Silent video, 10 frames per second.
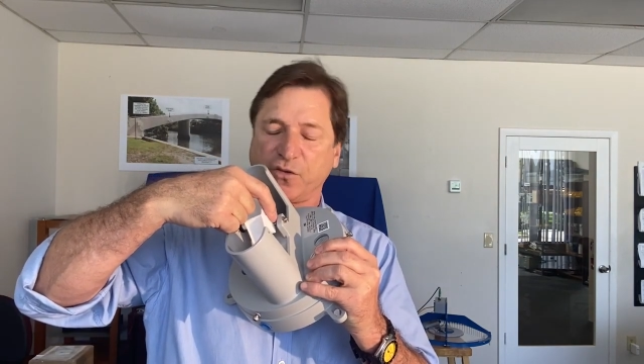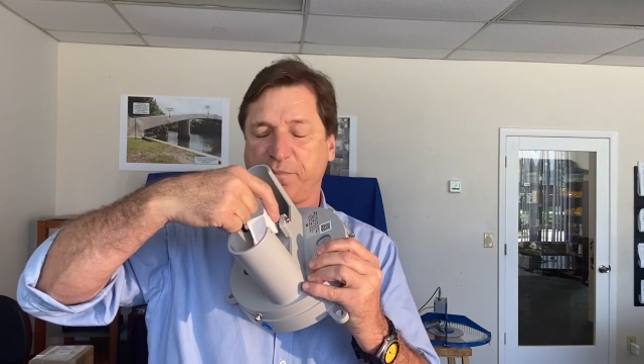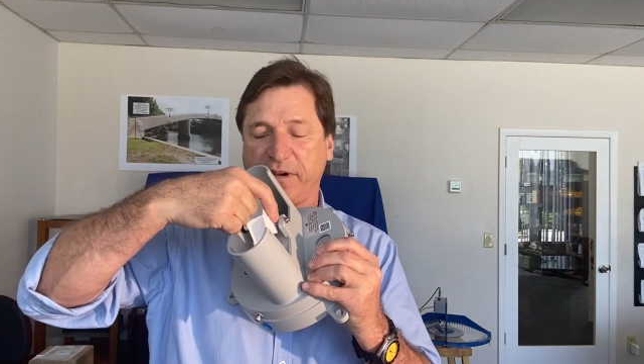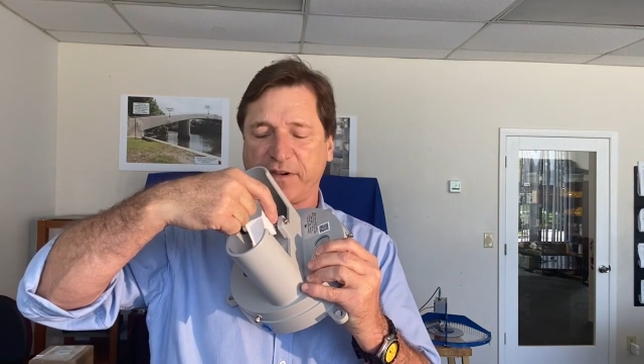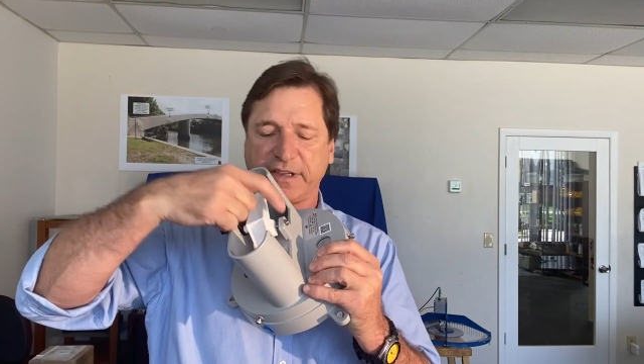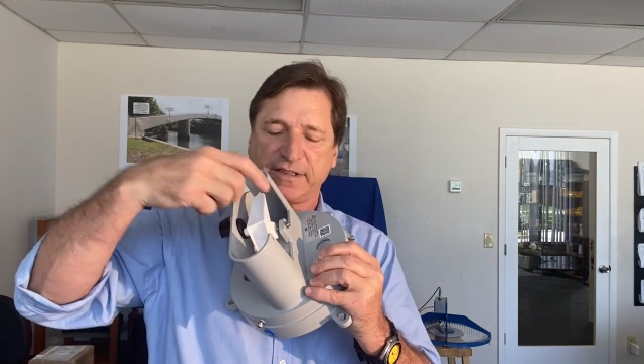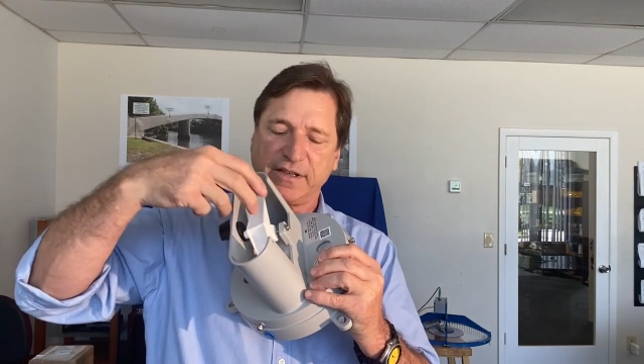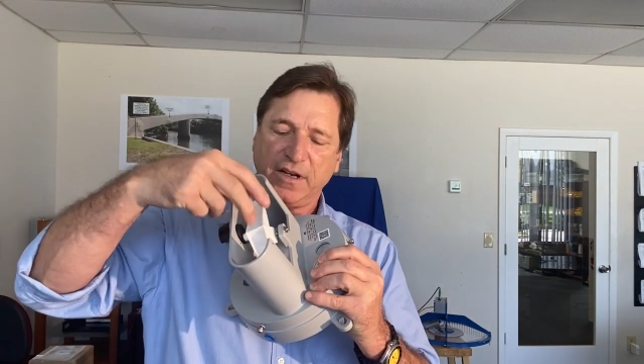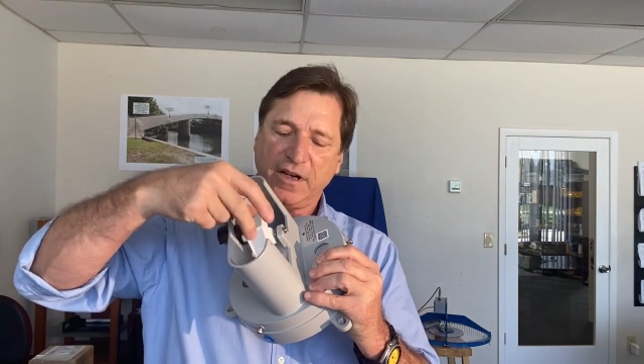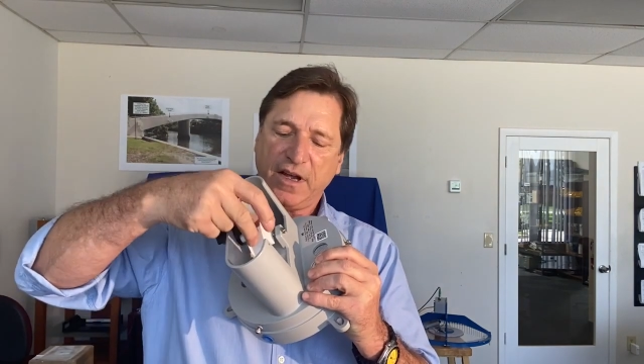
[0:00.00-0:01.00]
or pivots.
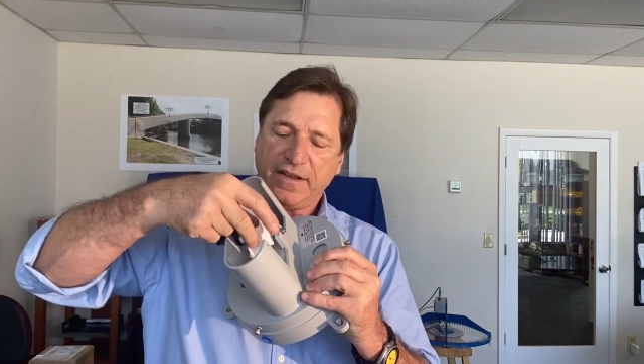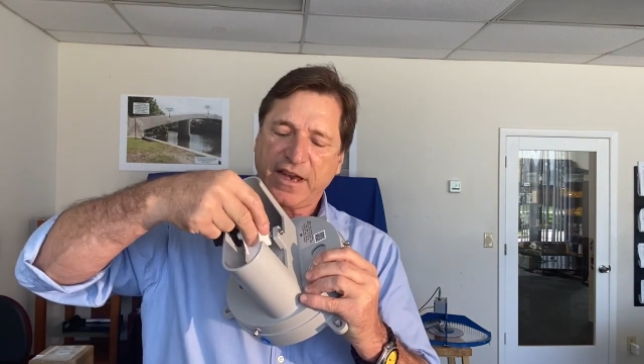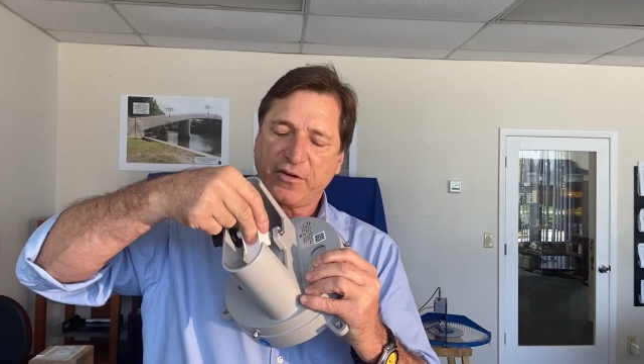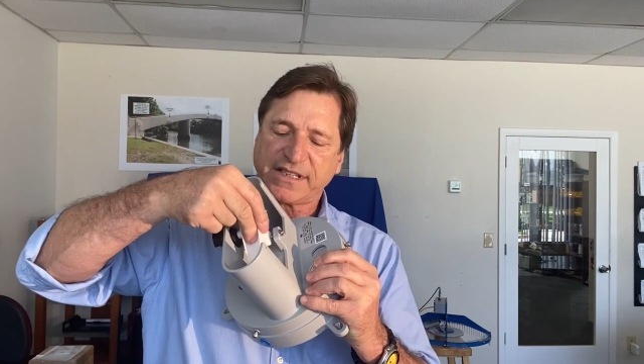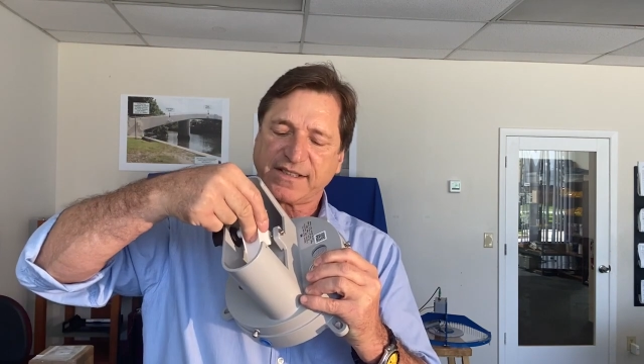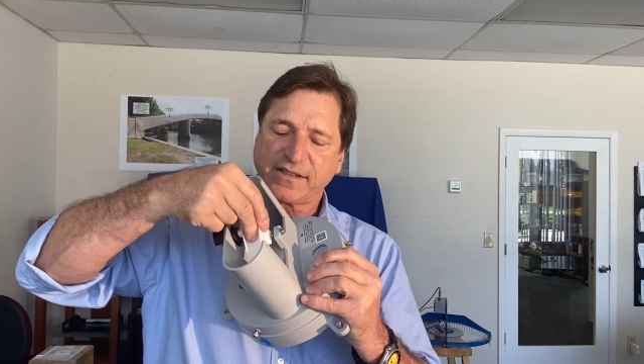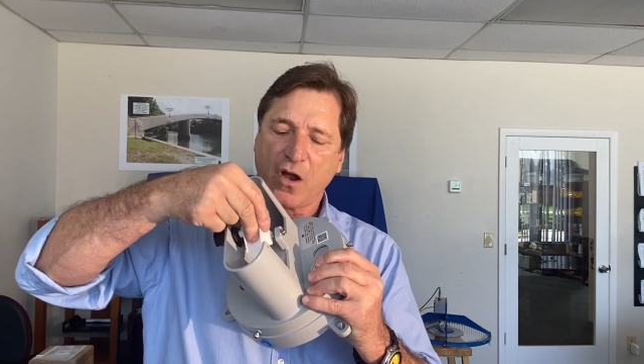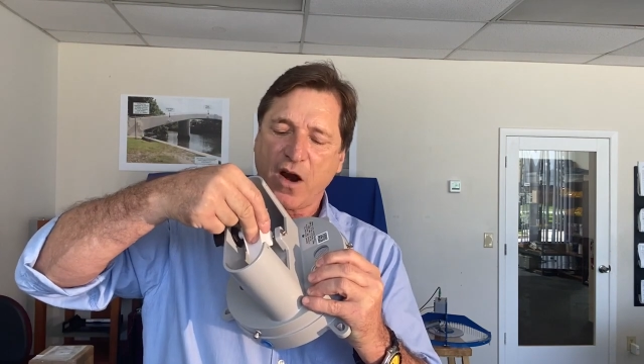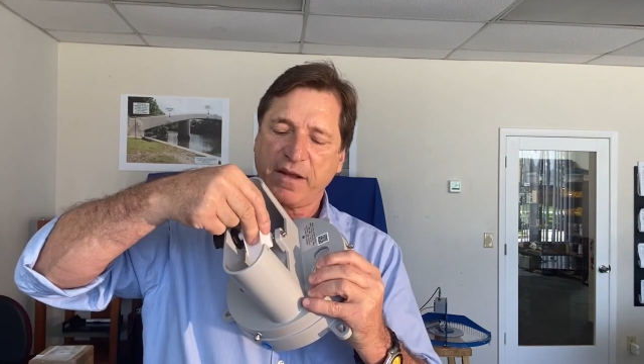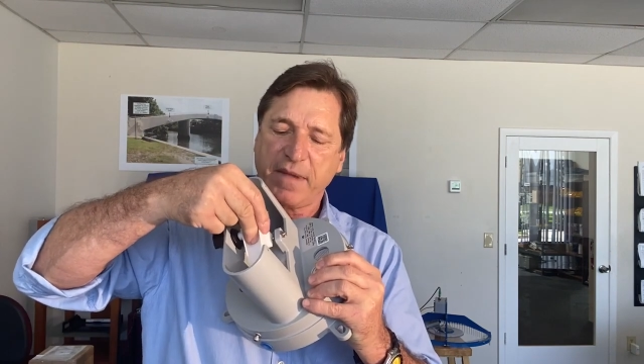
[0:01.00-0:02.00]
There is a
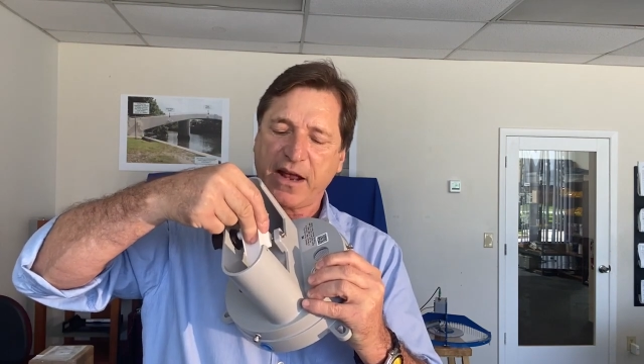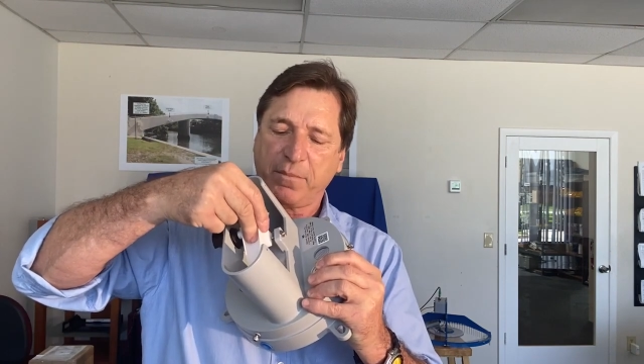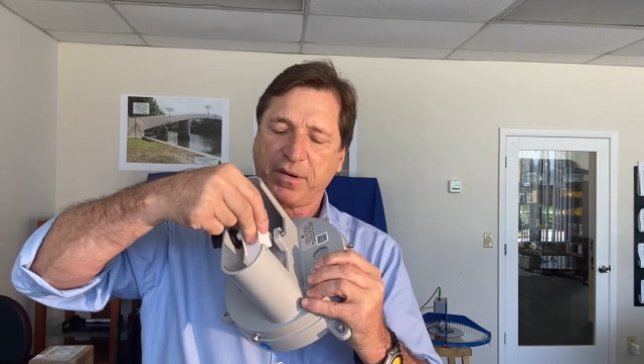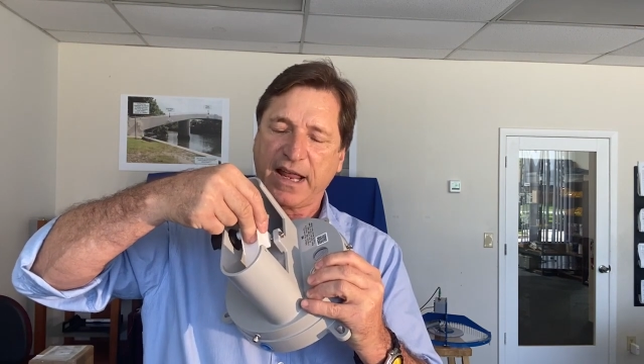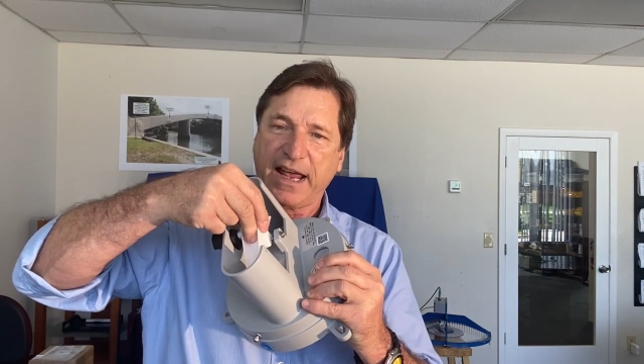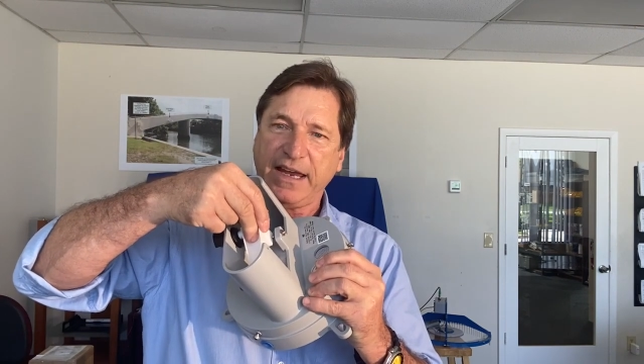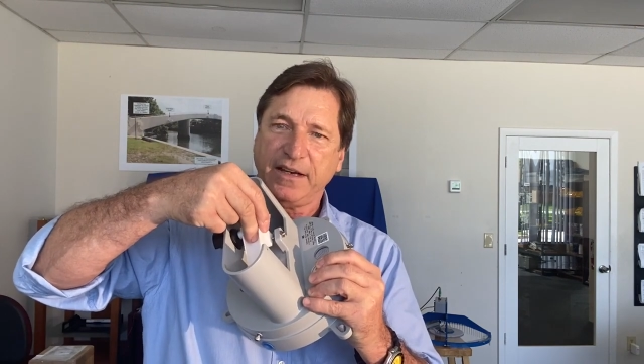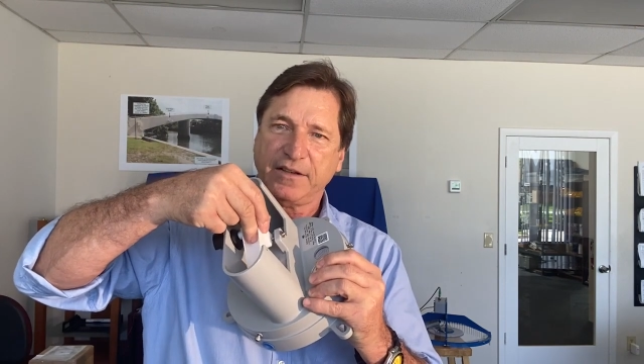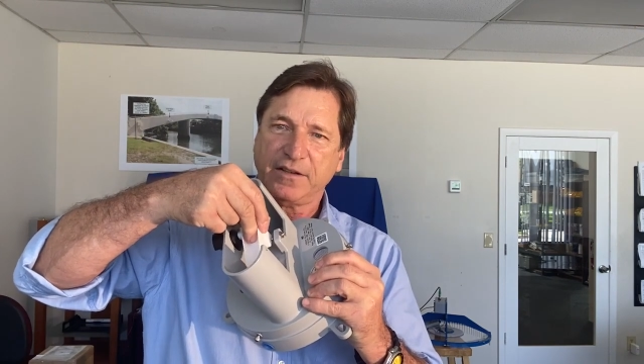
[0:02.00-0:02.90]
slight amount of play,